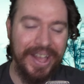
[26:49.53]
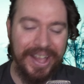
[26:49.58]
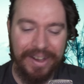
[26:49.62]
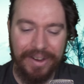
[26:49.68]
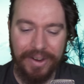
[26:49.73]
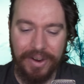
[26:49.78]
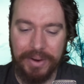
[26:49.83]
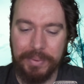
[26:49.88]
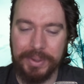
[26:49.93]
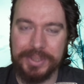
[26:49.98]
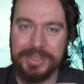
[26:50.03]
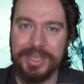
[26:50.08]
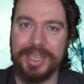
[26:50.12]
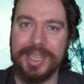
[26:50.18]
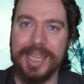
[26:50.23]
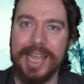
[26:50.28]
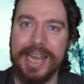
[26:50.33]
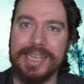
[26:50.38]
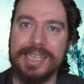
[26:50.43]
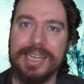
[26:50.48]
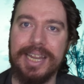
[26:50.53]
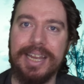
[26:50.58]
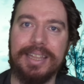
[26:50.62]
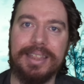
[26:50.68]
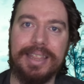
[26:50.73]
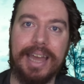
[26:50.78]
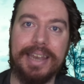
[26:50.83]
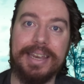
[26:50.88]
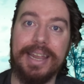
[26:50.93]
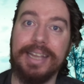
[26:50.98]
Or was it that
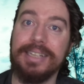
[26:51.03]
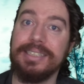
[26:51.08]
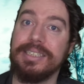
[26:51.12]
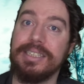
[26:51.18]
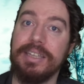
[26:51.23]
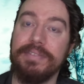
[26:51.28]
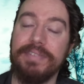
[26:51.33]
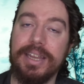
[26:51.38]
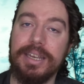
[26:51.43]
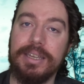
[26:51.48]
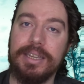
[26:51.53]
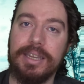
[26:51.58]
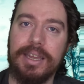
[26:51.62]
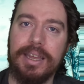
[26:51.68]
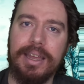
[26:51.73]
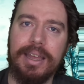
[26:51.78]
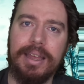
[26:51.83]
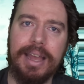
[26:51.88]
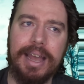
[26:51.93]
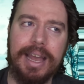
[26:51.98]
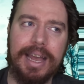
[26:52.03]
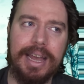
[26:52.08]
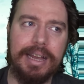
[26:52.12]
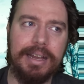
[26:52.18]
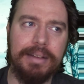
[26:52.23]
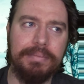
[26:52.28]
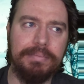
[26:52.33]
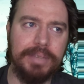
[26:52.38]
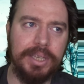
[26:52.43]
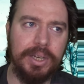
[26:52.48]
that Nexus event,
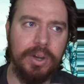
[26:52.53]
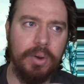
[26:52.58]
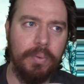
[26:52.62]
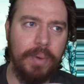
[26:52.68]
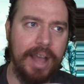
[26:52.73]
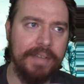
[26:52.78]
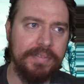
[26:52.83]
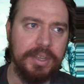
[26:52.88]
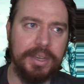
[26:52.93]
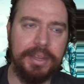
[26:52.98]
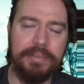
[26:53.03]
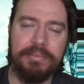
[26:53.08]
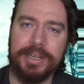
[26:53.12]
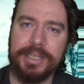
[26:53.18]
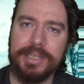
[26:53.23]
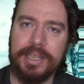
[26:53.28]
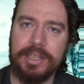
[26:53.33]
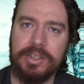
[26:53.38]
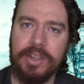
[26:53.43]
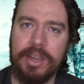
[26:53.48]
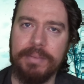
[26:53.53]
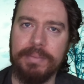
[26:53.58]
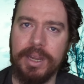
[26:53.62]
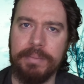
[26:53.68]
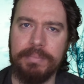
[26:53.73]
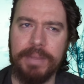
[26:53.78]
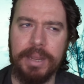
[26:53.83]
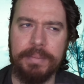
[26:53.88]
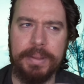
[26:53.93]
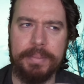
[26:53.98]
uh, you know, after they reset
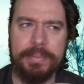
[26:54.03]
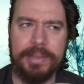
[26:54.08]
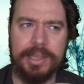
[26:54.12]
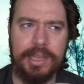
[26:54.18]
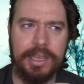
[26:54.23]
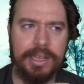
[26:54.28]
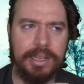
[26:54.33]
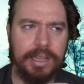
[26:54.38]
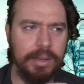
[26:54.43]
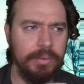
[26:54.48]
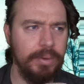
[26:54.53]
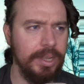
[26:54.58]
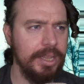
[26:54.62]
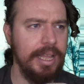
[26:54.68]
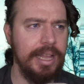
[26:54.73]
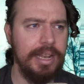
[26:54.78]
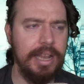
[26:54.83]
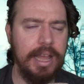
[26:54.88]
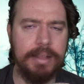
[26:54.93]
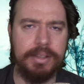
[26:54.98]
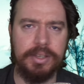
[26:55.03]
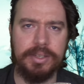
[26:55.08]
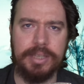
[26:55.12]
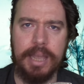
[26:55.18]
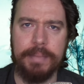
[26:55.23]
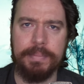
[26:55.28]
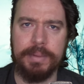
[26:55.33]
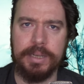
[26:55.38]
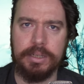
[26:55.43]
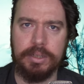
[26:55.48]
timeline, made people think like, what the hell just
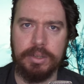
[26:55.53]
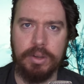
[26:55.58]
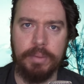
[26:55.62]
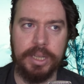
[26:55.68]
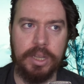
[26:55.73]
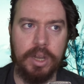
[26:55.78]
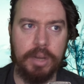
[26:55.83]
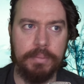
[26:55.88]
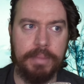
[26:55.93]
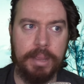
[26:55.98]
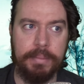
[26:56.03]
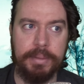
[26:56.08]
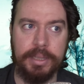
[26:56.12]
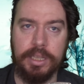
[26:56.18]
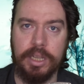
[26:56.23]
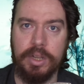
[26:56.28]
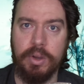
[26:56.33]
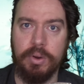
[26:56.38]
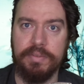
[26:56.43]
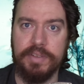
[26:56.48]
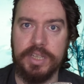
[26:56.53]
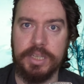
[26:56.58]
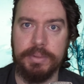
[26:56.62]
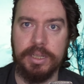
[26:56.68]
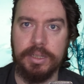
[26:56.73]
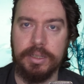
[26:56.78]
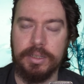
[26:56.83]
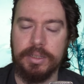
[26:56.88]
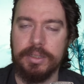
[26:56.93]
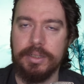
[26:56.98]
happened? Oh my God, maybe it did go
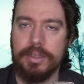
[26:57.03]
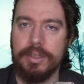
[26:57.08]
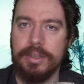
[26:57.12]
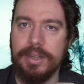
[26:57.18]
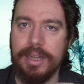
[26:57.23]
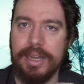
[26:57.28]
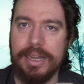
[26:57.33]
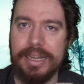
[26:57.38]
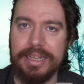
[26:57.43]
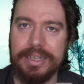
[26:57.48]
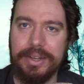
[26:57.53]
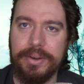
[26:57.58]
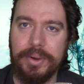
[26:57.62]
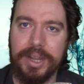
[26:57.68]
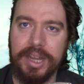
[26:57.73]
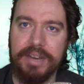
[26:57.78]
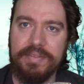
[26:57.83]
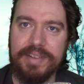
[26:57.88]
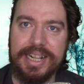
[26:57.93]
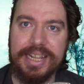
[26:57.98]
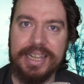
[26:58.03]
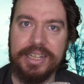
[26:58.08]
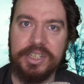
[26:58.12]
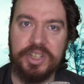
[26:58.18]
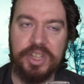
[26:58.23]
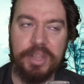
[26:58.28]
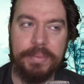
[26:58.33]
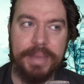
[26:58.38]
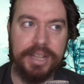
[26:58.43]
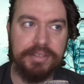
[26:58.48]
invisible. Uh, you know, kind of a glitch
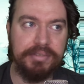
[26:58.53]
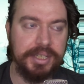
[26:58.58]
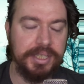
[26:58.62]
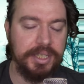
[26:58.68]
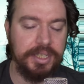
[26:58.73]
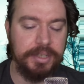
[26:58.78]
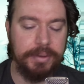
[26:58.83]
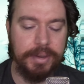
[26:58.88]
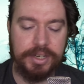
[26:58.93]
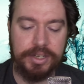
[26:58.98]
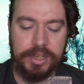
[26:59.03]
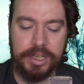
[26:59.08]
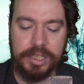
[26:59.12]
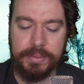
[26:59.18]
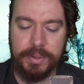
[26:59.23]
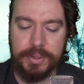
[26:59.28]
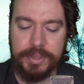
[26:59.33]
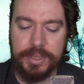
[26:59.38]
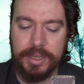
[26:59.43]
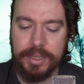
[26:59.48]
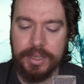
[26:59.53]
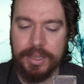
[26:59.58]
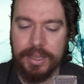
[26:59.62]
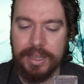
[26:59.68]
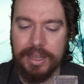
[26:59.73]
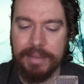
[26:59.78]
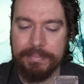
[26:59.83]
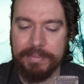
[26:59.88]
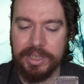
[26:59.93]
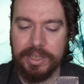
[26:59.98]
in the Matrix situation, I suppose.
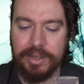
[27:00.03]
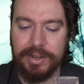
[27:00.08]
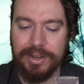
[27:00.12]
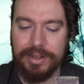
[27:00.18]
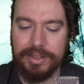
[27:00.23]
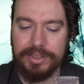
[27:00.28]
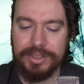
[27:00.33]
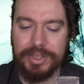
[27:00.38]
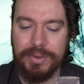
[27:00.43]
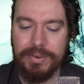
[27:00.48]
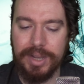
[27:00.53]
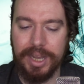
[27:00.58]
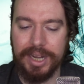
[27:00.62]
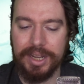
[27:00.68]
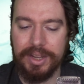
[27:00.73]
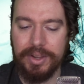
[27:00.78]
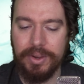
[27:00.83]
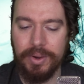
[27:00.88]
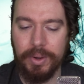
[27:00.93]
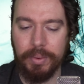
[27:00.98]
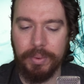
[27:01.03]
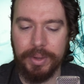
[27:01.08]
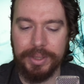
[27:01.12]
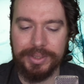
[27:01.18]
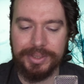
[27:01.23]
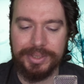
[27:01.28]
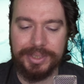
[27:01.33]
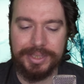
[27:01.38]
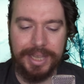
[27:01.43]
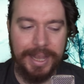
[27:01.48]
But there are other two kind of cool
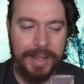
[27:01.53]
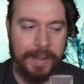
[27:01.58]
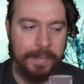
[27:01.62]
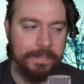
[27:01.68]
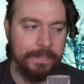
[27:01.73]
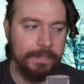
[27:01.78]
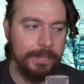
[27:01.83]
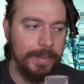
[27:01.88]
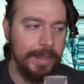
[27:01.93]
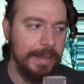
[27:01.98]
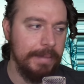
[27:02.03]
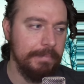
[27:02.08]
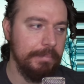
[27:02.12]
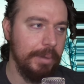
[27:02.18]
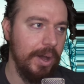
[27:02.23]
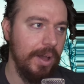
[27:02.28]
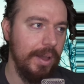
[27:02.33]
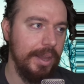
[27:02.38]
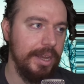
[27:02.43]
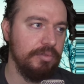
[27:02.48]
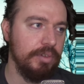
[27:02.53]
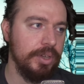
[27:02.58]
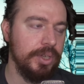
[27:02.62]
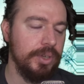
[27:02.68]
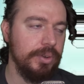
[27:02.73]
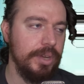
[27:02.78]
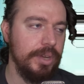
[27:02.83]
ones. Um, behind Richard